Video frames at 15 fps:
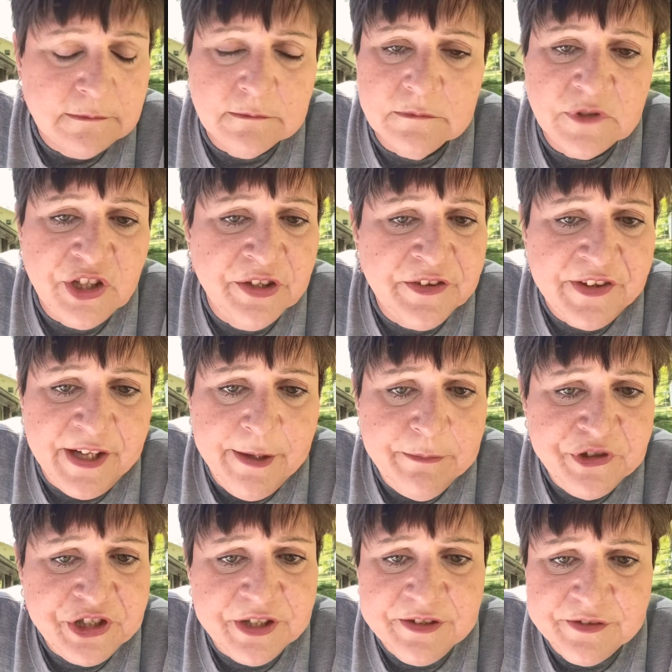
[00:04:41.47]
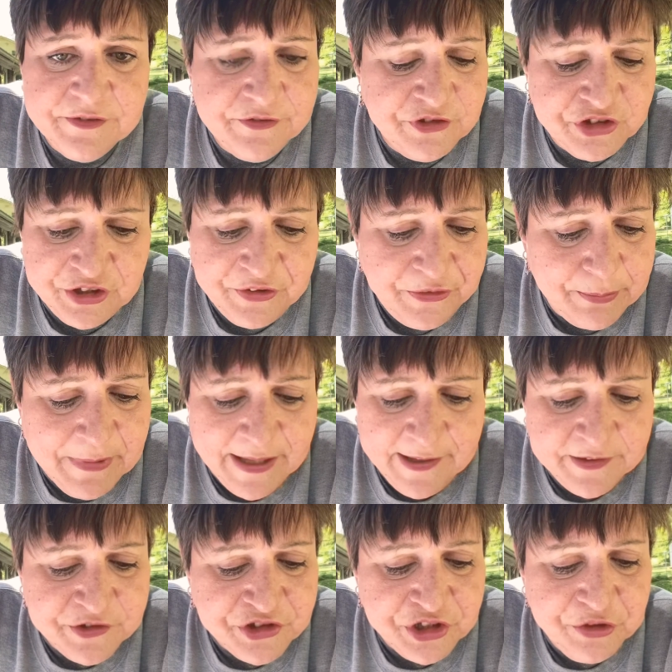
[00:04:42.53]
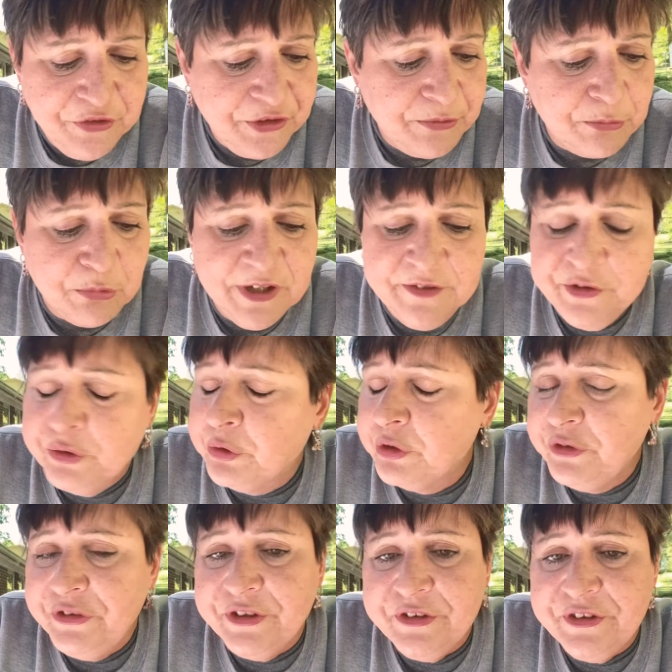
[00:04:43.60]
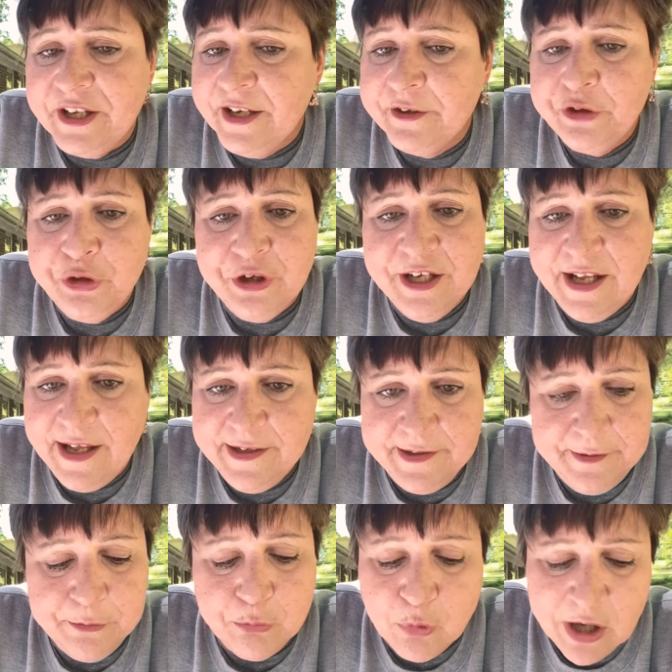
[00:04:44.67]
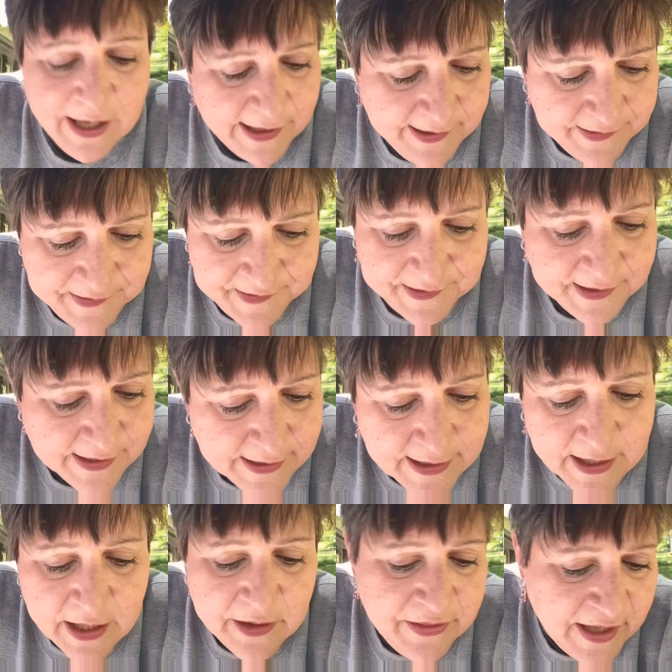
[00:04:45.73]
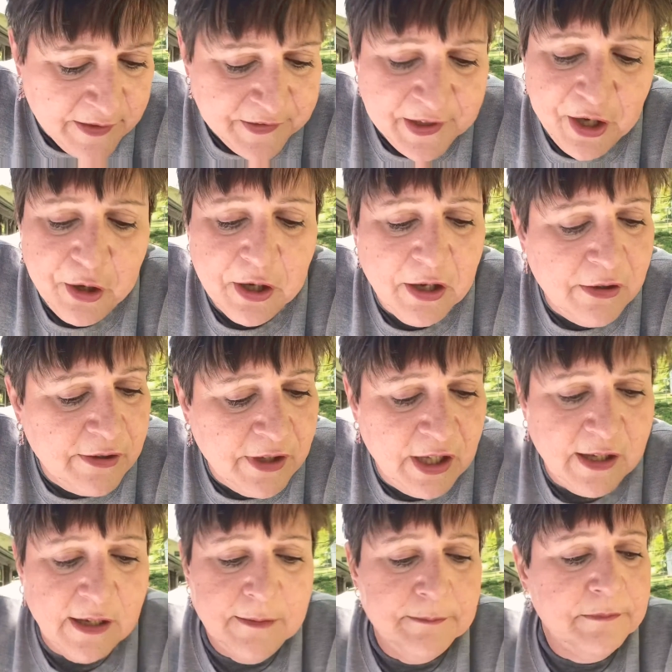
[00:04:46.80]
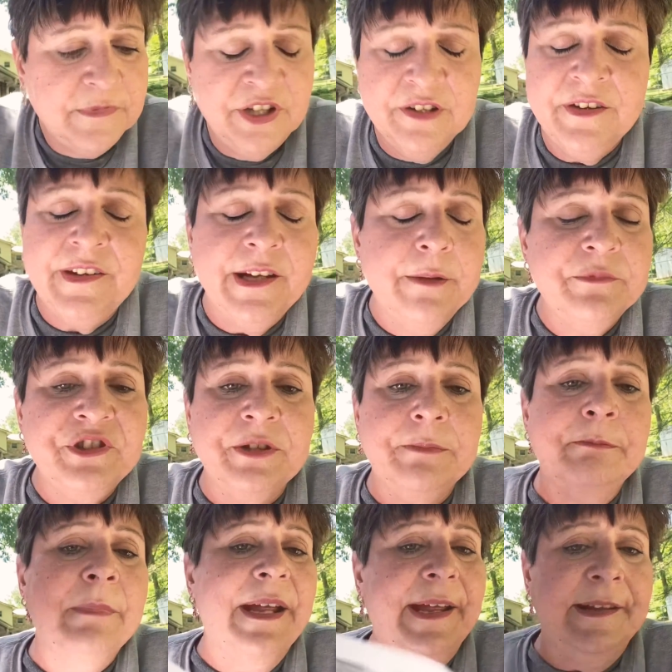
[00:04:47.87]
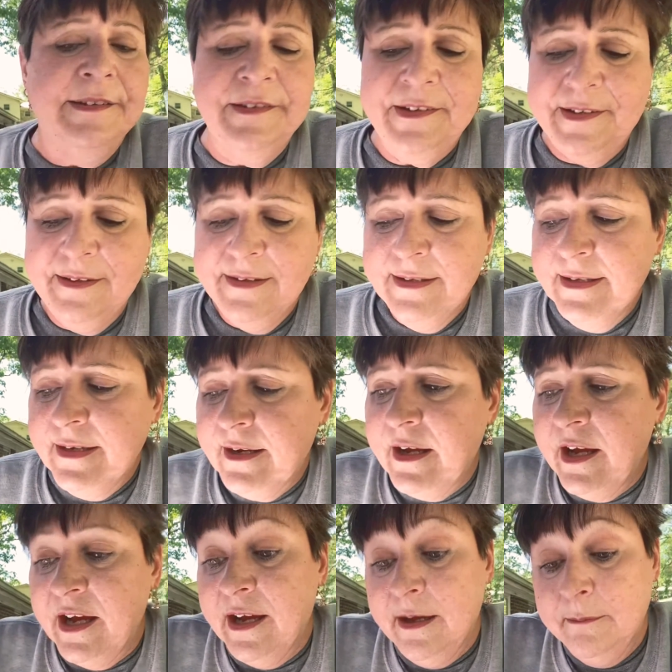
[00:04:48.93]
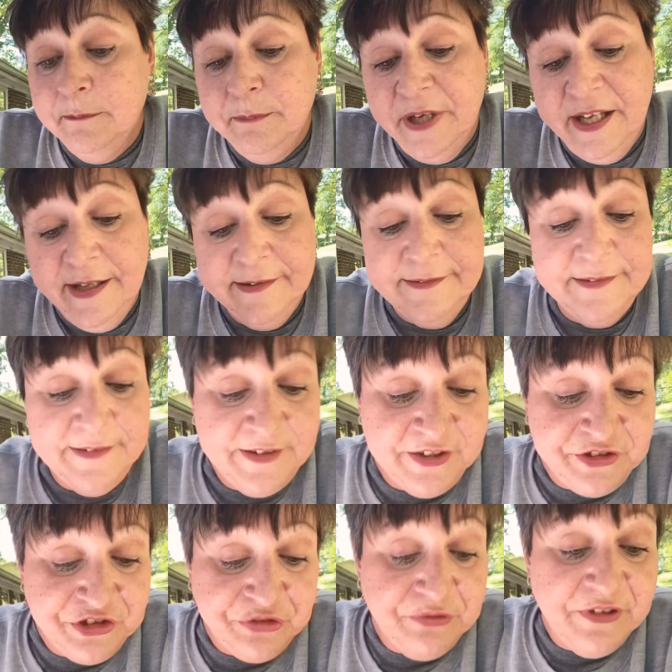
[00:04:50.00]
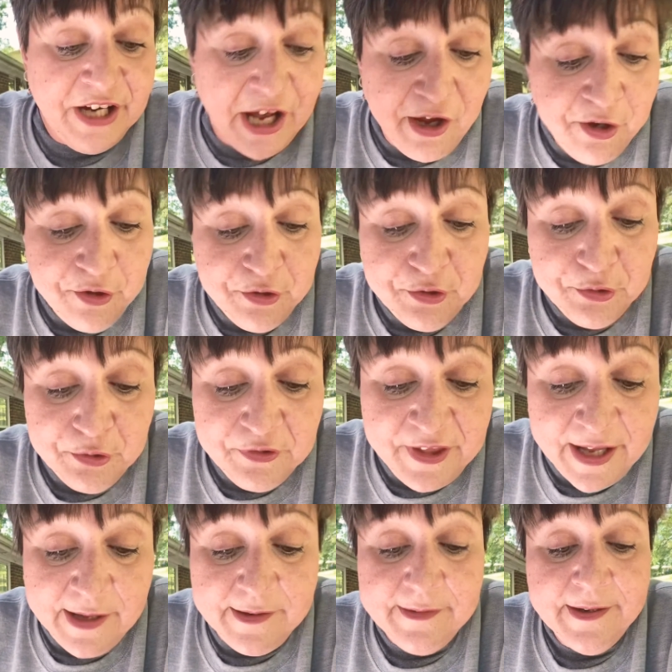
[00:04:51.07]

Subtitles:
consumption just means using resources and creating waste. That's all consumption means. But did you know that